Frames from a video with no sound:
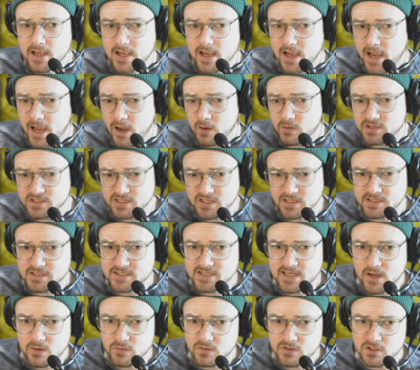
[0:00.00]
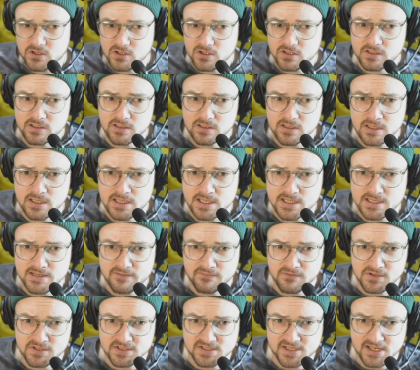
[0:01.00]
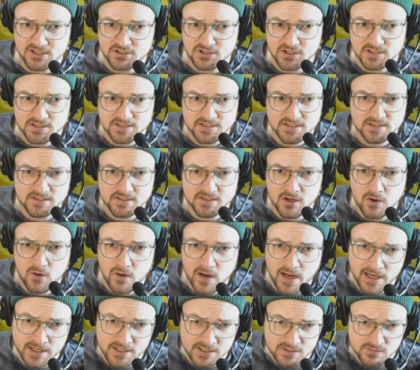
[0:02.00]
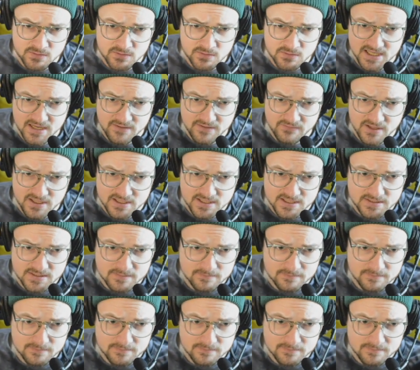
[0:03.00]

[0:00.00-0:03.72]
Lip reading: how it's going to sound good in different sessions. So I just want to save this.